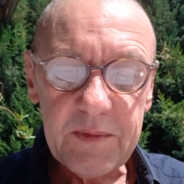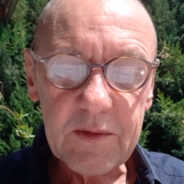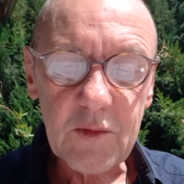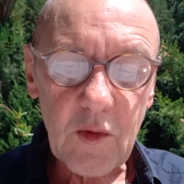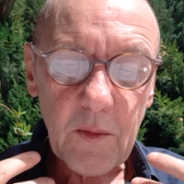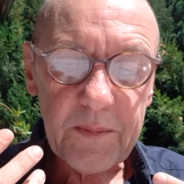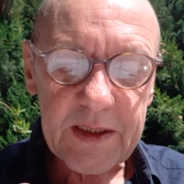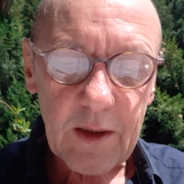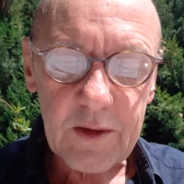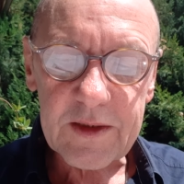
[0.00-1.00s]
to go
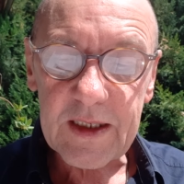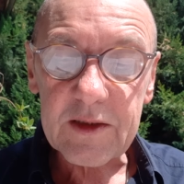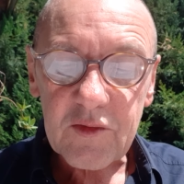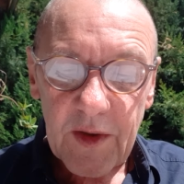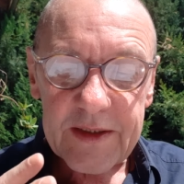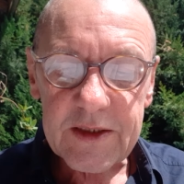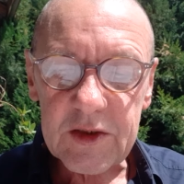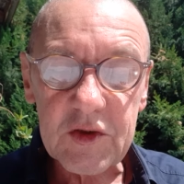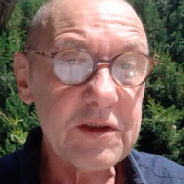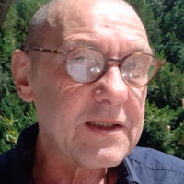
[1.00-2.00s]
beyond the
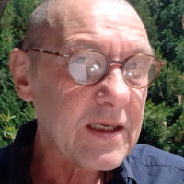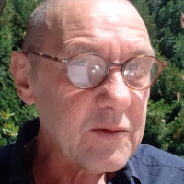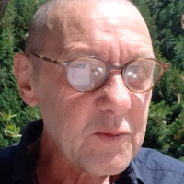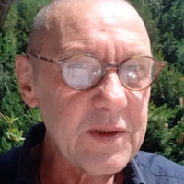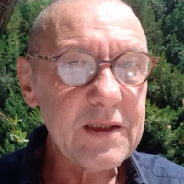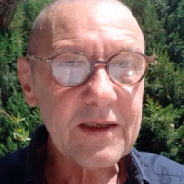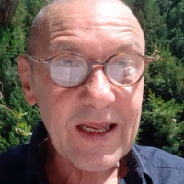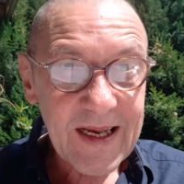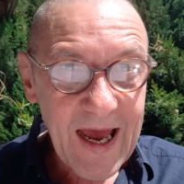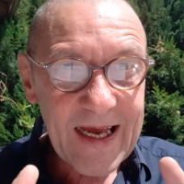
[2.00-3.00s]
intransigence and to be
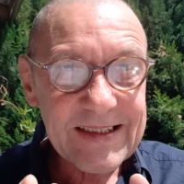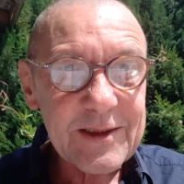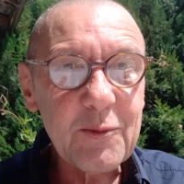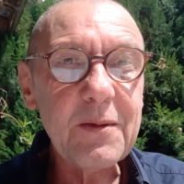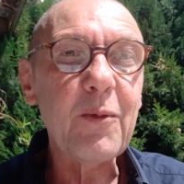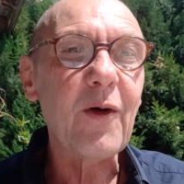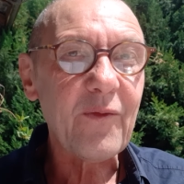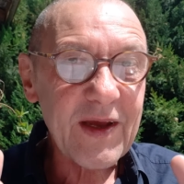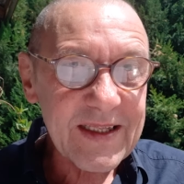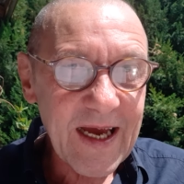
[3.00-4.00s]
that has to be
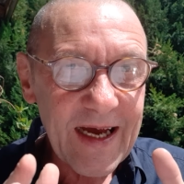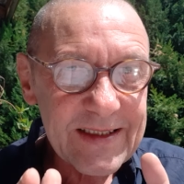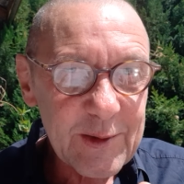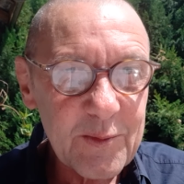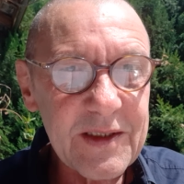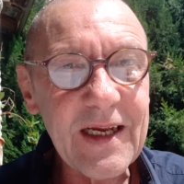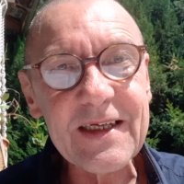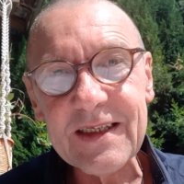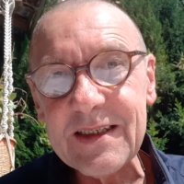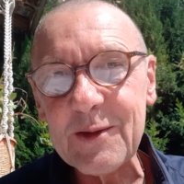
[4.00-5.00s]
perfect, it has to be
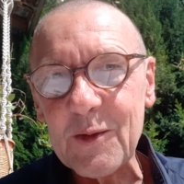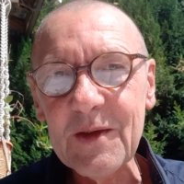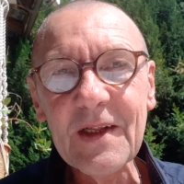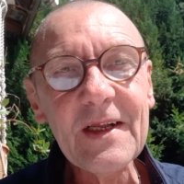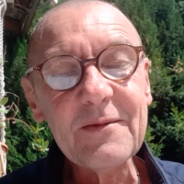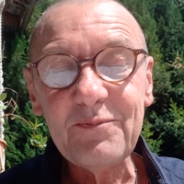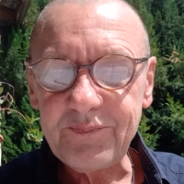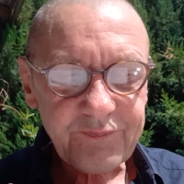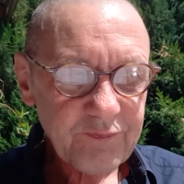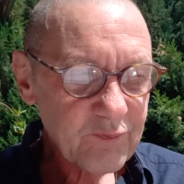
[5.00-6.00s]
like this, or
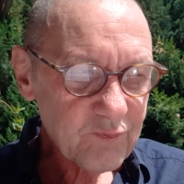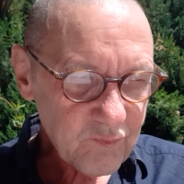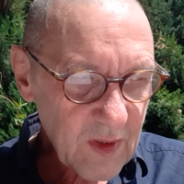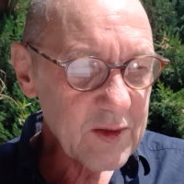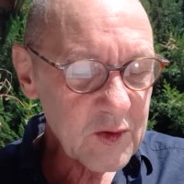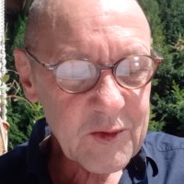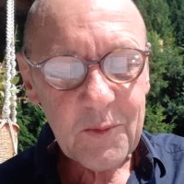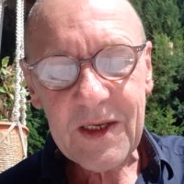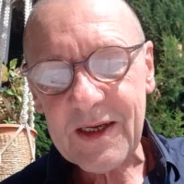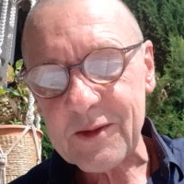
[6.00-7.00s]
just to be